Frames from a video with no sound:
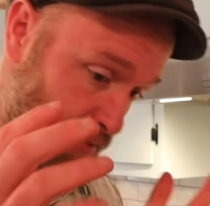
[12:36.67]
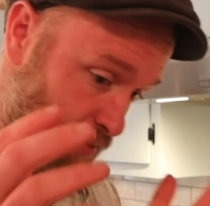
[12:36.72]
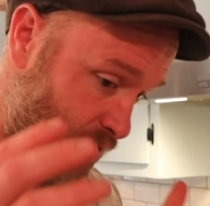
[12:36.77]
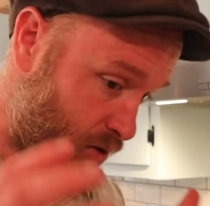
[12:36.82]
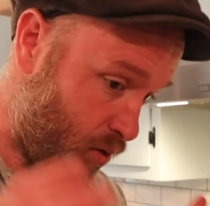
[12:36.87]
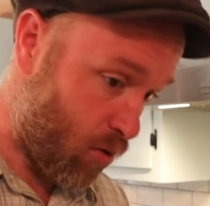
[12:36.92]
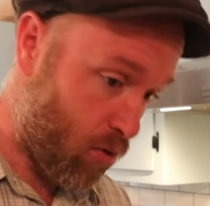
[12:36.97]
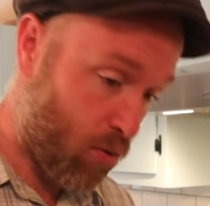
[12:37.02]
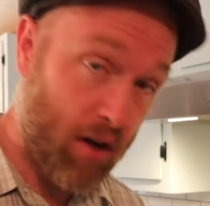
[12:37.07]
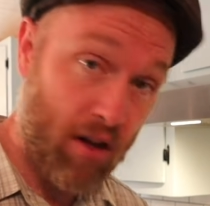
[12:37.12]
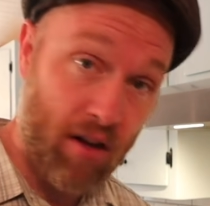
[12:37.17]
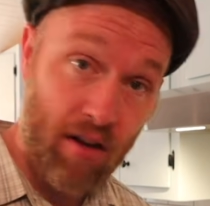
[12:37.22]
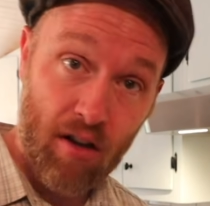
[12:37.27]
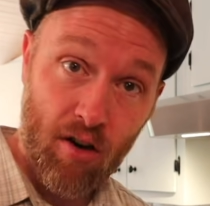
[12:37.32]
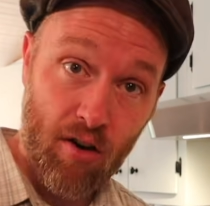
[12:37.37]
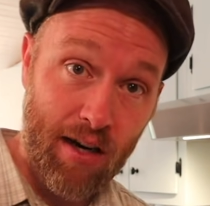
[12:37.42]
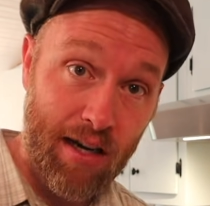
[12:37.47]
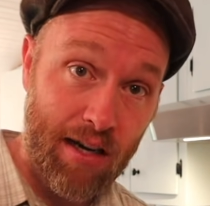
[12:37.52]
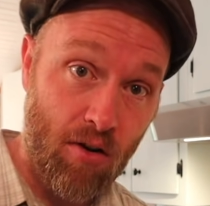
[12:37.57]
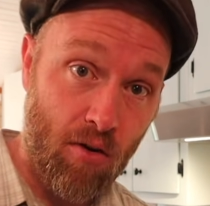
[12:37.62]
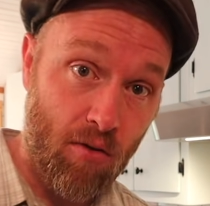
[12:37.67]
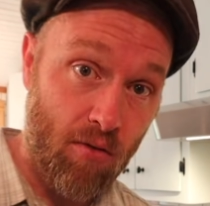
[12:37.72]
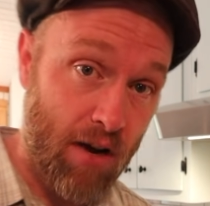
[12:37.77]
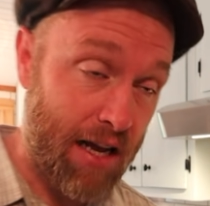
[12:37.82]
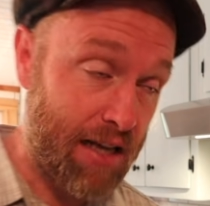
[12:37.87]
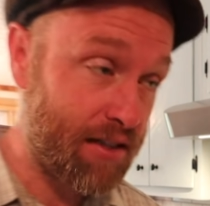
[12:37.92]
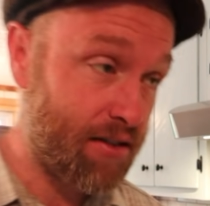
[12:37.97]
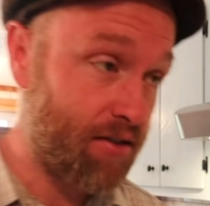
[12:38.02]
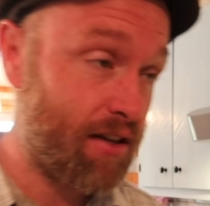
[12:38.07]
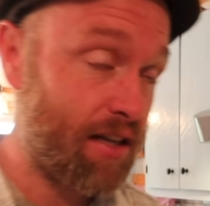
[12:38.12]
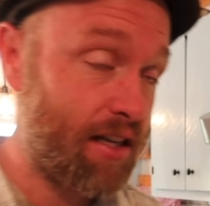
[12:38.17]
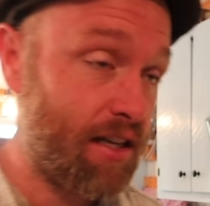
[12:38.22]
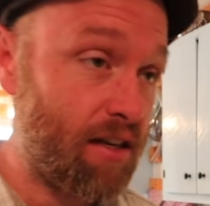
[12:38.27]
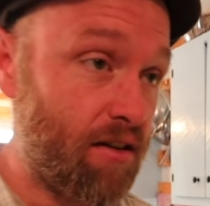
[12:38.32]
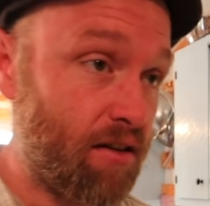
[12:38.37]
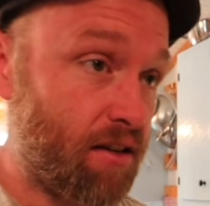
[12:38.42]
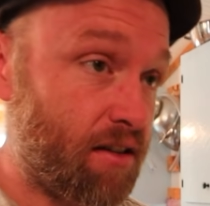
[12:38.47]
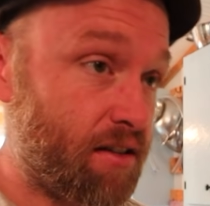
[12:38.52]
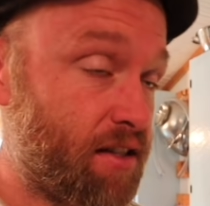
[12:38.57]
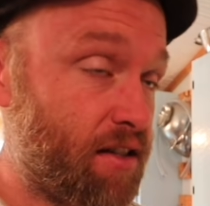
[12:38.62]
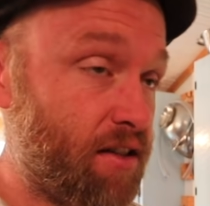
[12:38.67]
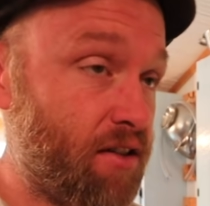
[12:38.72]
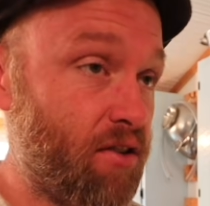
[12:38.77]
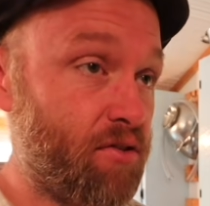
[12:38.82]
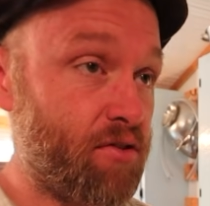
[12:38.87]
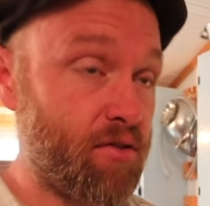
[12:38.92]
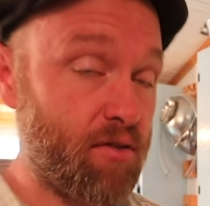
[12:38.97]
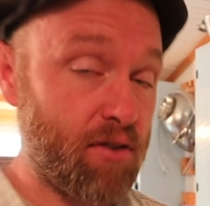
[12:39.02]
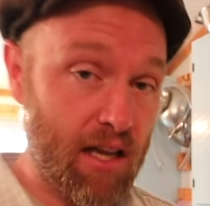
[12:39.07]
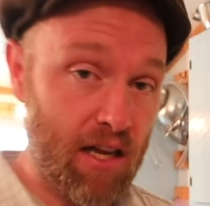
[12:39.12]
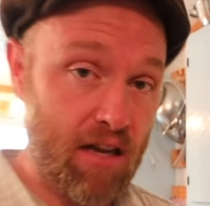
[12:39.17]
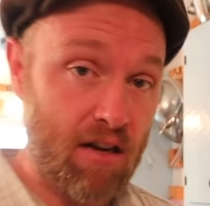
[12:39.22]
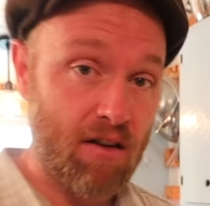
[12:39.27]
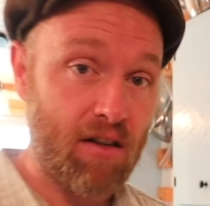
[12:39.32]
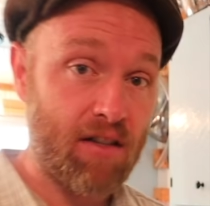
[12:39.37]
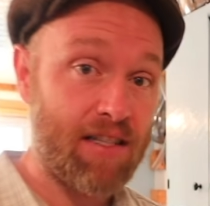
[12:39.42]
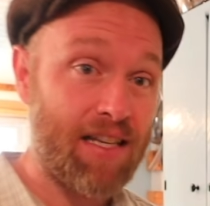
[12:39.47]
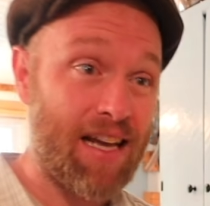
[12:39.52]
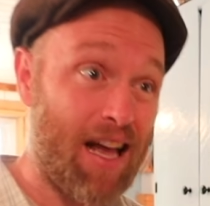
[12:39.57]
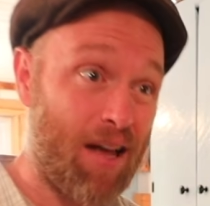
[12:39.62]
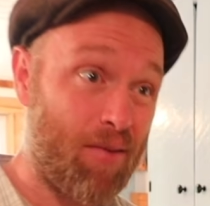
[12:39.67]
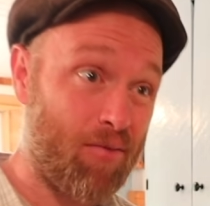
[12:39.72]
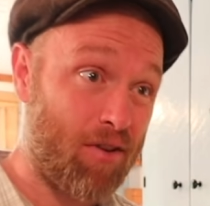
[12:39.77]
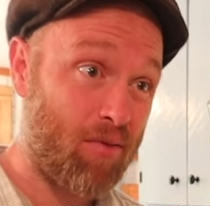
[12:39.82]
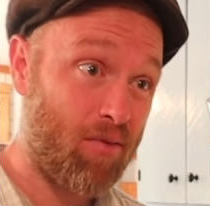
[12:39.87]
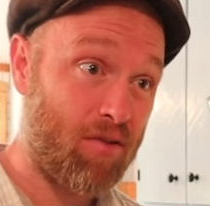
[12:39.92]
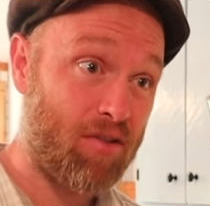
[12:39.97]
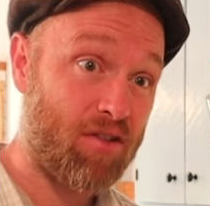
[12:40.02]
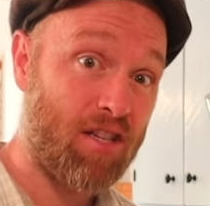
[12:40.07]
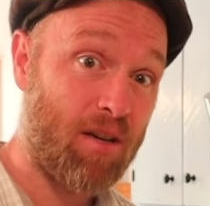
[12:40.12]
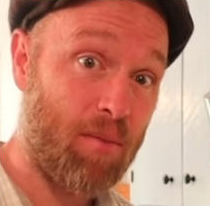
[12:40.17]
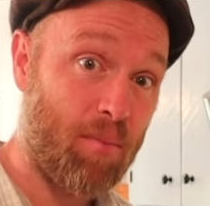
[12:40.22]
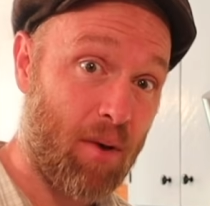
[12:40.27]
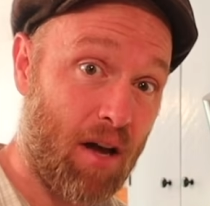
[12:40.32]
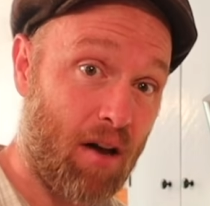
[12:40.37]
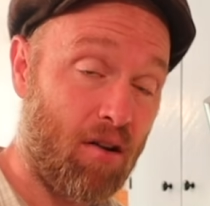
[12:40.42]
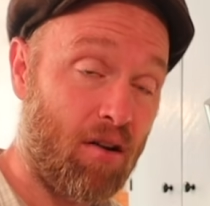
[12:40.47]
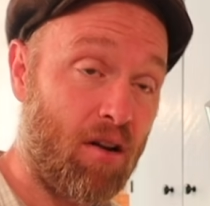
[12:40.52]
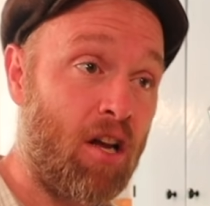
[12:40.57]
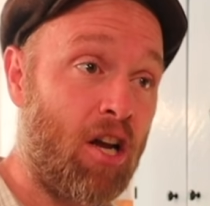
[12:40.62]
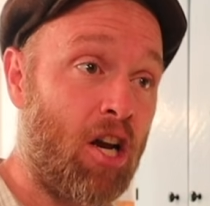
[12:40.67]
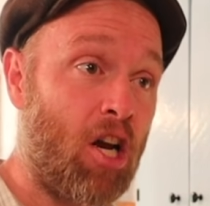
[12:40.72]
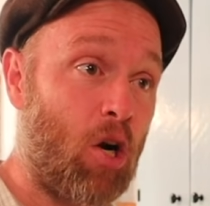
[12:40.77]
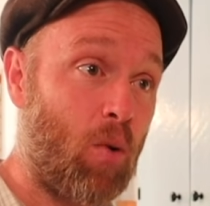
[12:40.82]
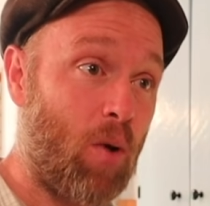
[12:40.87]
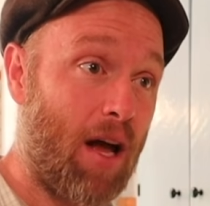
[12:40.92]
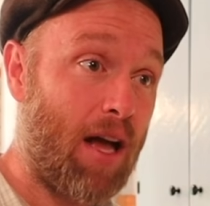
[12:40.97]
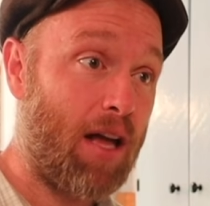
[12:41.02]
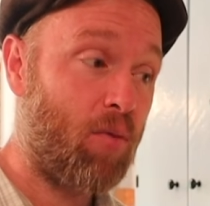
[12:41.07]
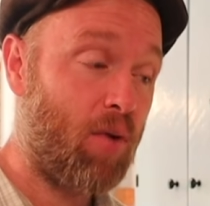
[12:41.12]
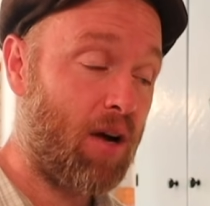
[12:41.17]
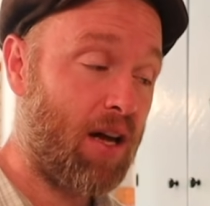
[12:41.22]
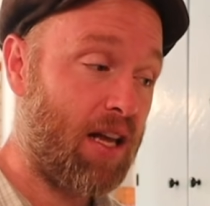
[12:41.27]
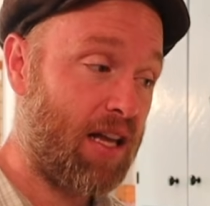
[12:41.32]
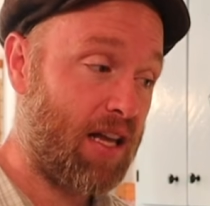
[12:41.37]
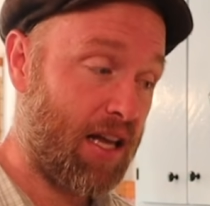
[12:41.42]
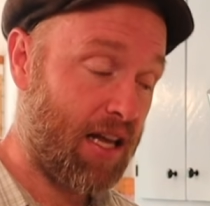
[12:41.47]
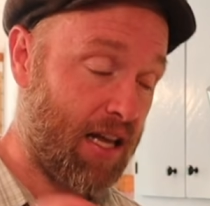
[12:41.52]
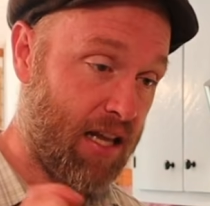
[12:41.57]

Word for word: Lord willing, the creek don't rise. They'll get here on those will get here on time, and it will ship out right away.